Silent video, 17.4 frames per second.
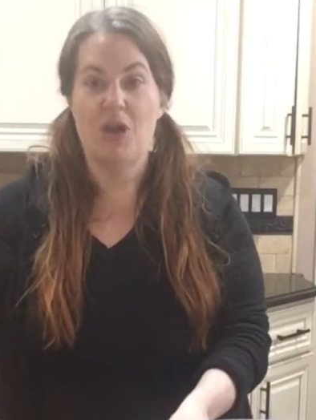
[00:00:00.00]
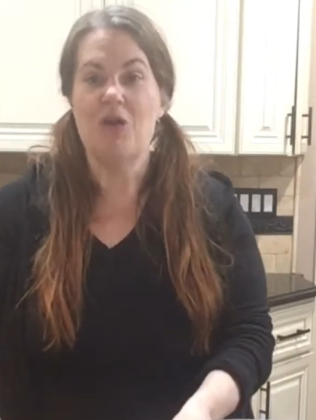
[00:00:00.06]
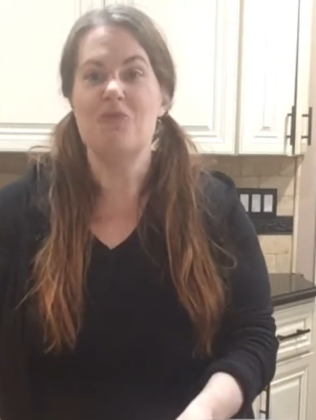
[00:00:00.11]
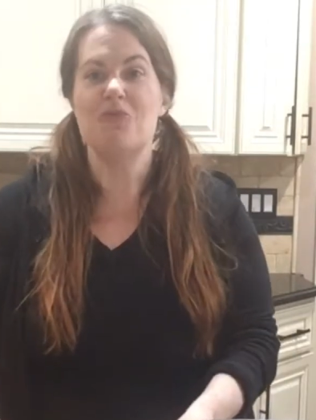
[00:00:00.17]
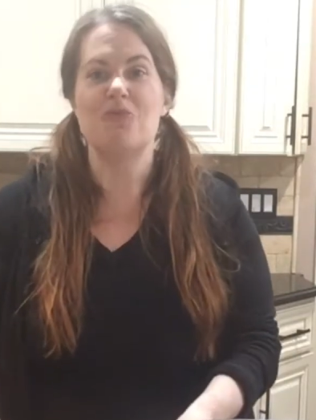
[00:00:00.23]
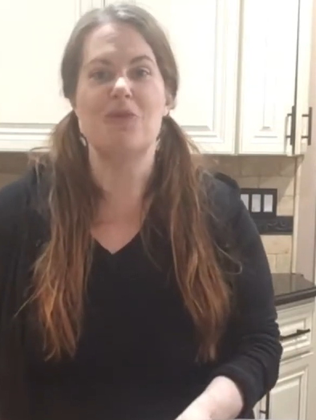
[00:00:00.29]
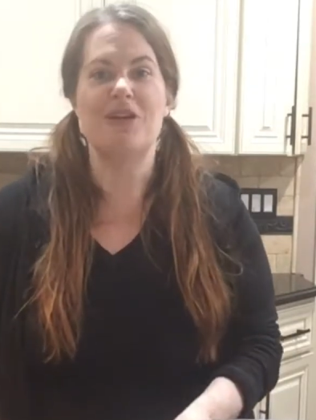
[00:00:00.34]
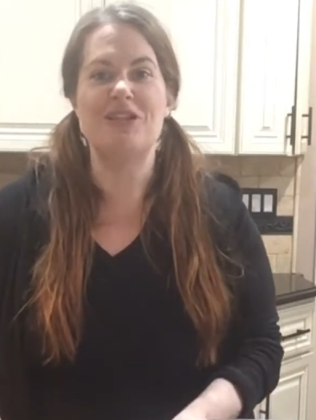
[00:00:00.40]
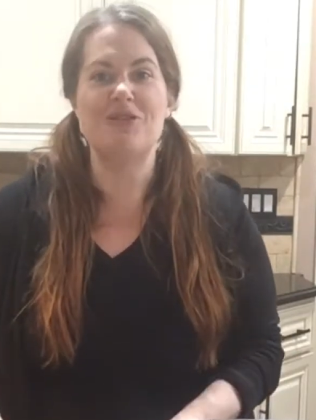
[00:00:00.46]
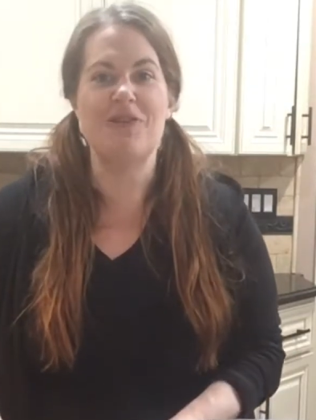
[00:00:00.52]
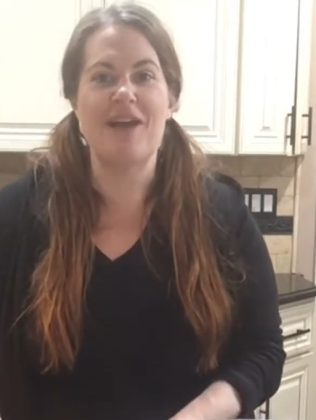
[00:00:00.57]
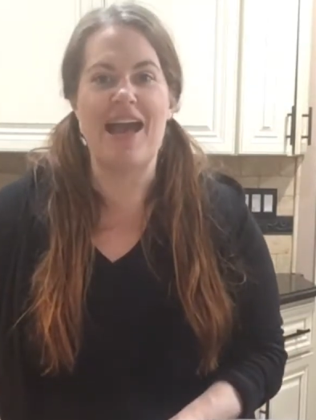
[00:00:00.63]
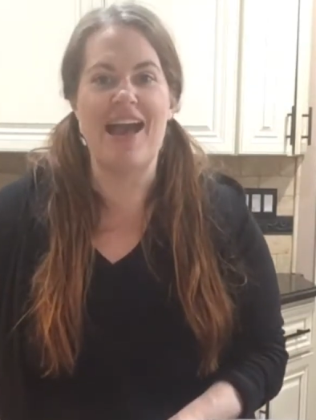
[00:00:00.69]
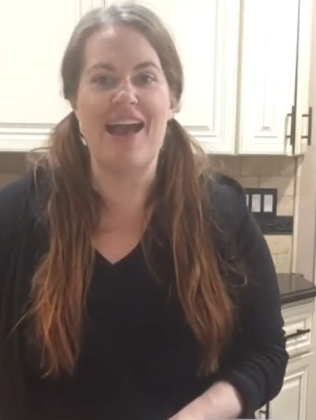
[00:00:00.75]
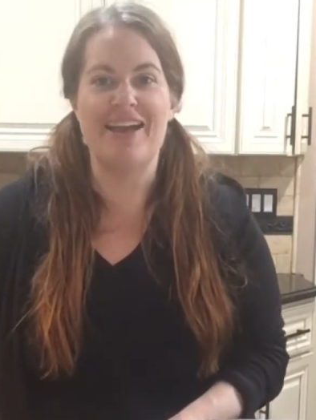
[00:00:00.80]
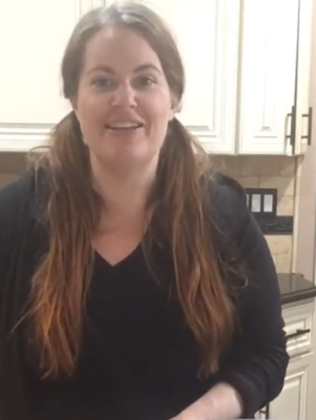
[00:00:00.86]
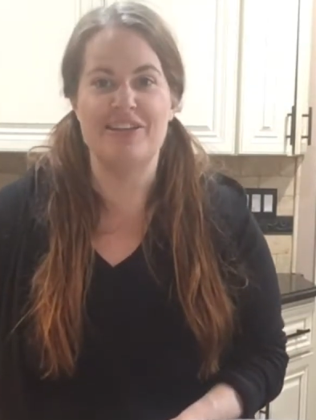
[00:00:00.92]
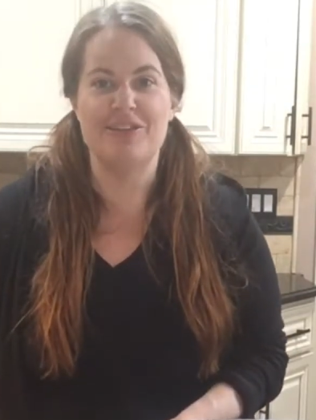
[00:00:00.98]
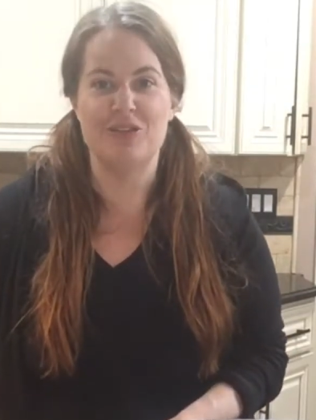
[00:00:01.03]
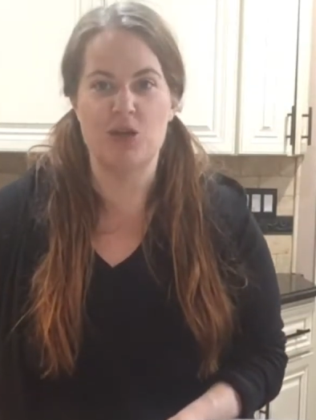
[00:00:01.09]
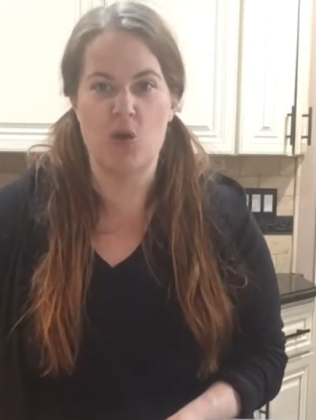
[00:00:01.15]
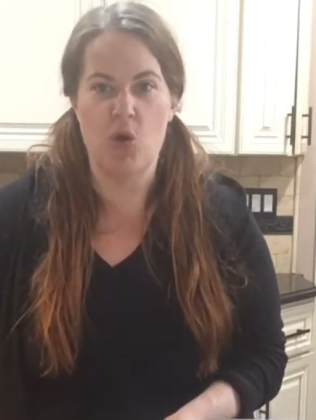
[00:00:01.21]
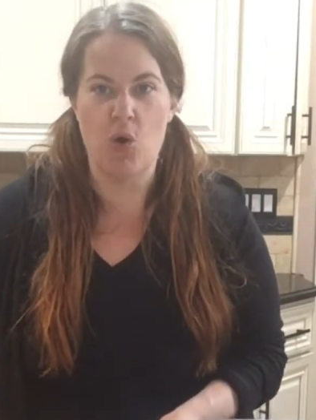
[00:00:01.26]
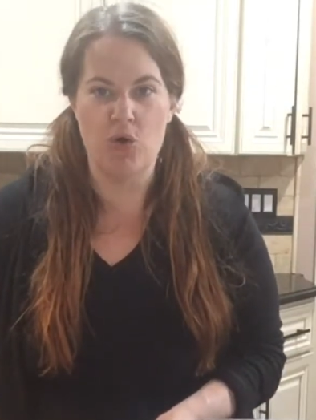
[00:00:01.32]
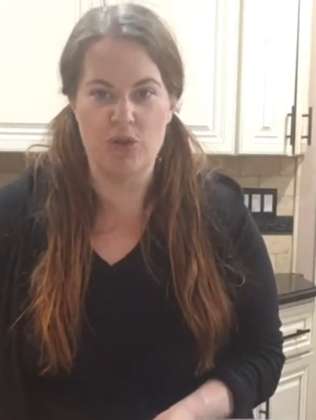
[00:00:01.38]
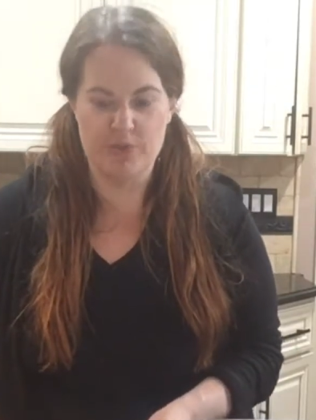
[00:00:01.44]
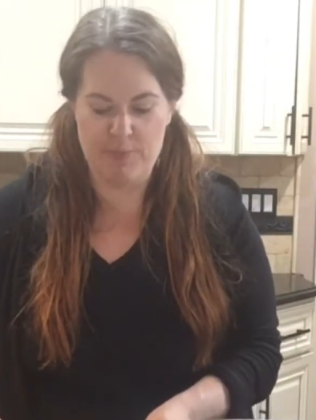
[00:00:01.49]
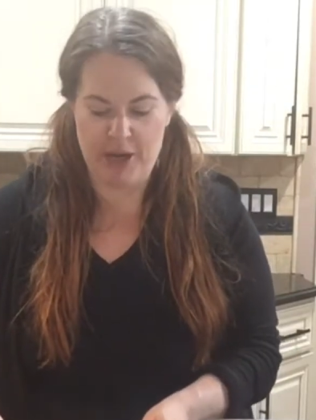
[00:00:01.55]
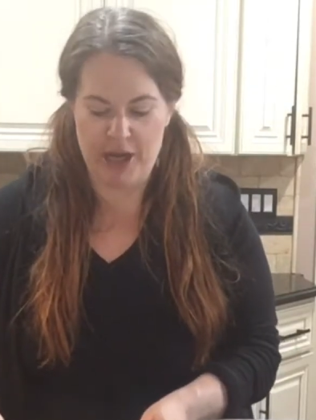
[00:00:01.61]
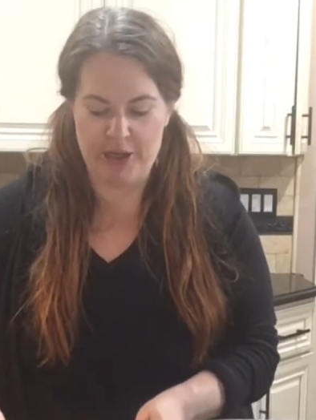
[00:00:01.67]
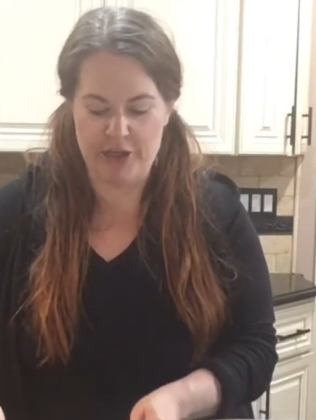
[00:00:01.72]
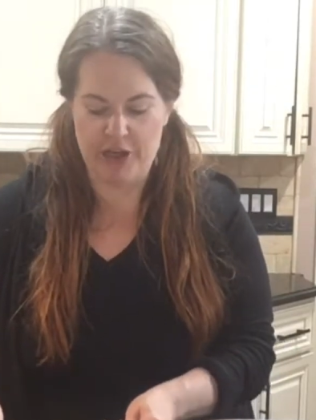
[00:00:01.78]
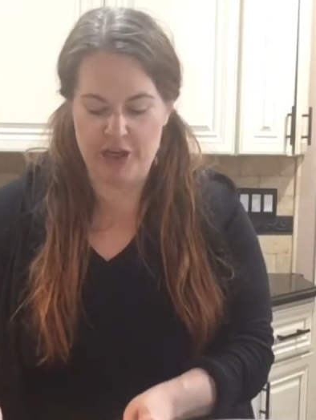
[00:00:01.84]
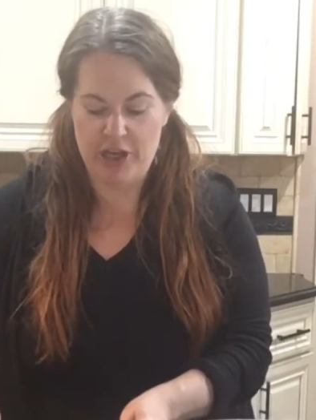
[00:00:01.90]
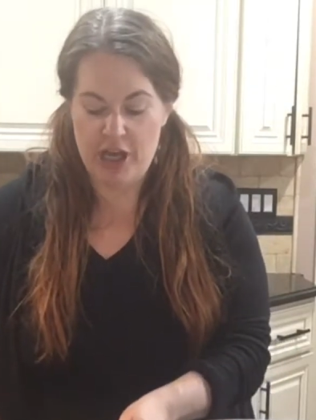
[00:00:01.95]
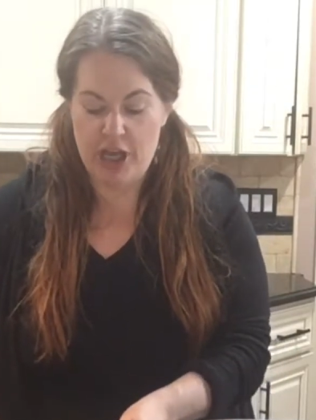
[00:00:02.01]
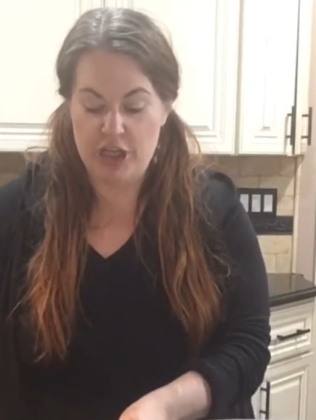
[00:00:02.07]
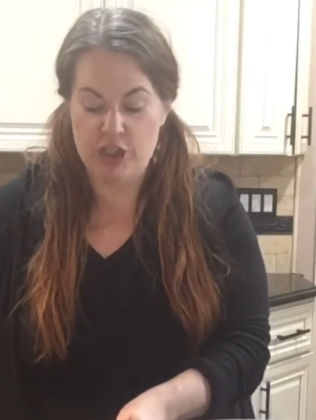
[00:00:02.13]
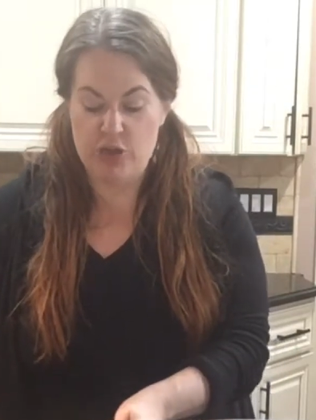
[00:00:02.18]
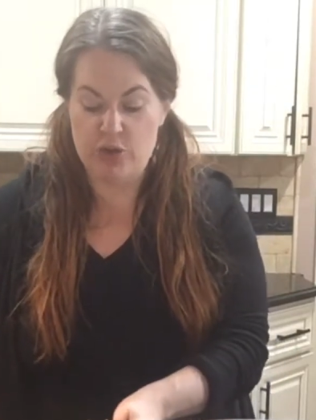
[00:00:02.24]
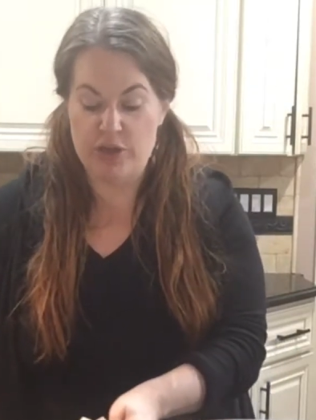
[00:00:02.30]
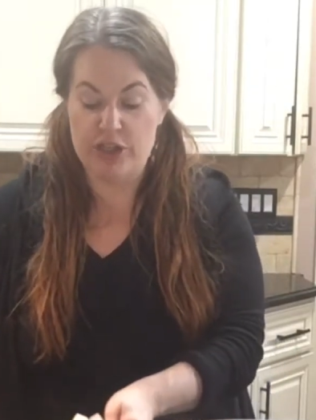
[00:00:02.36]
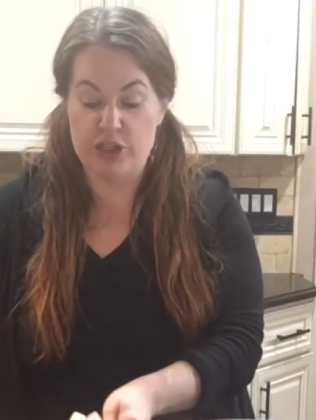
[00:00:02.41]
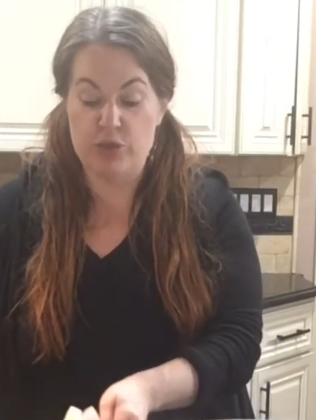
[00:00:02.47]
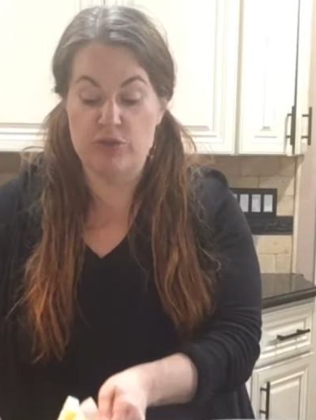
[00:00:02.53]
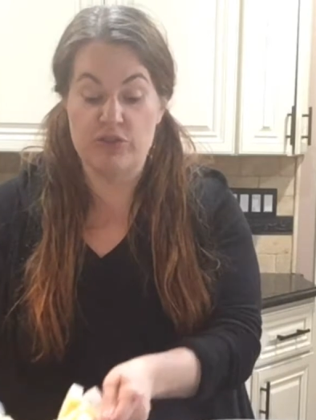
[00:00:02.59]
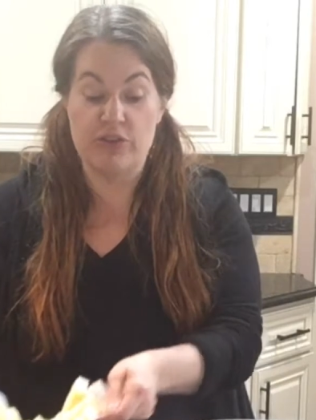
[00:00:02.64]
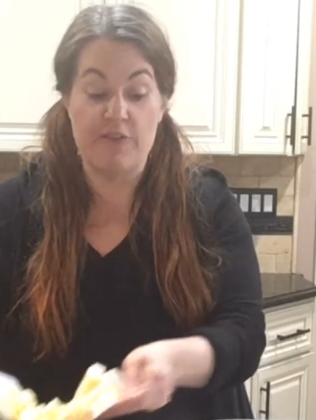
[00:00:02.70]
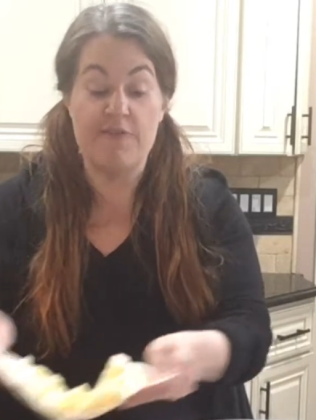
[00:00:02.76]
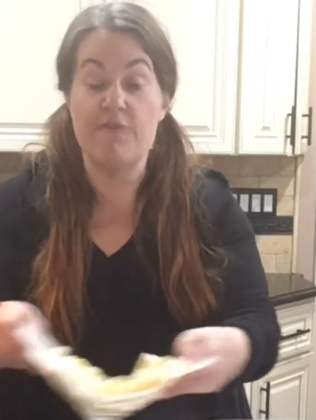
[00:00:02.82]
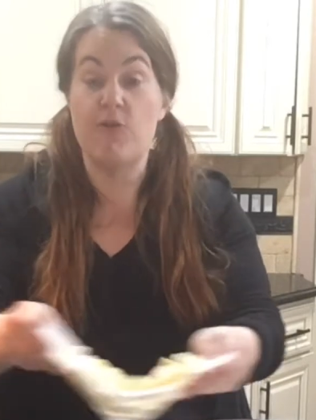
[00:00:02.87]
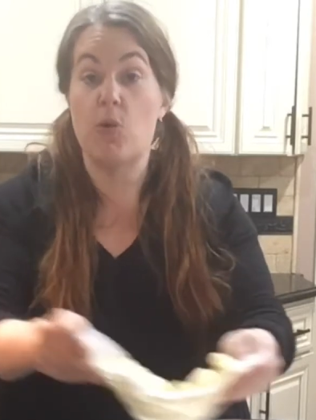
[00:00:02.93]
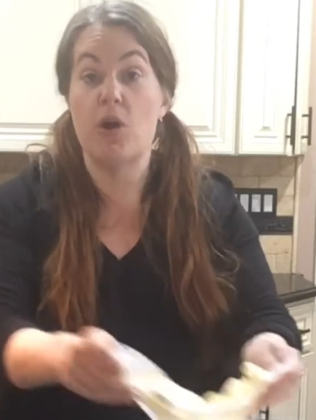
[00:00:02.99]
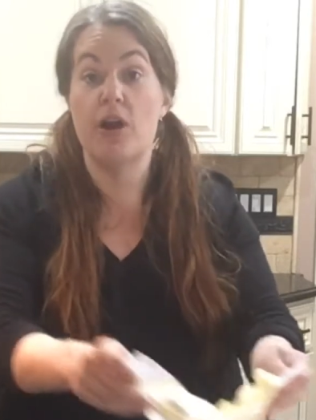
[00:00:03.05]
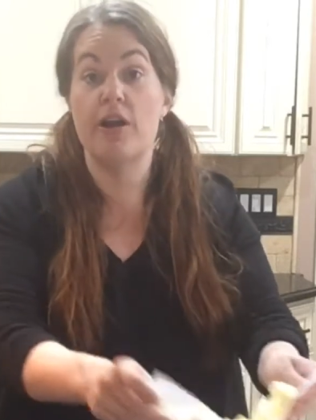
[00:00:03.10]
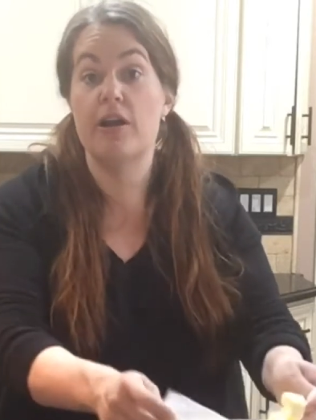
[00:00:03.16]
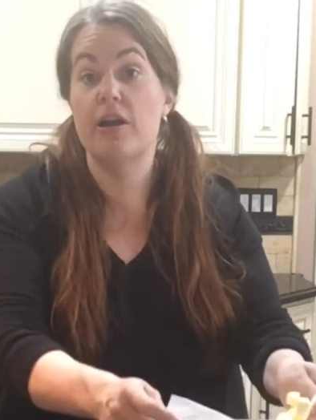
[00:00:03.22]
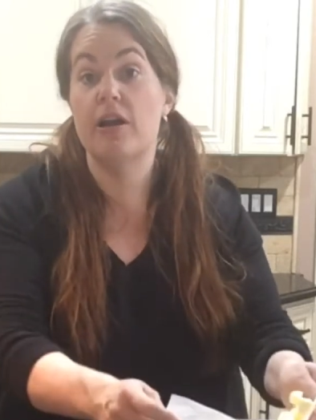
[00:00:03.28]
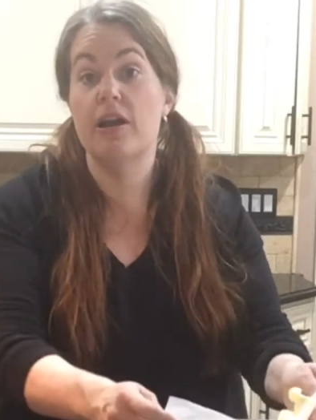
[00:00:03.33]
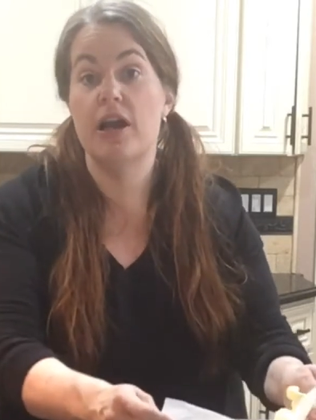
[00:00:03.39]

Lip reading: When you add in the cold butter, you can use a fork,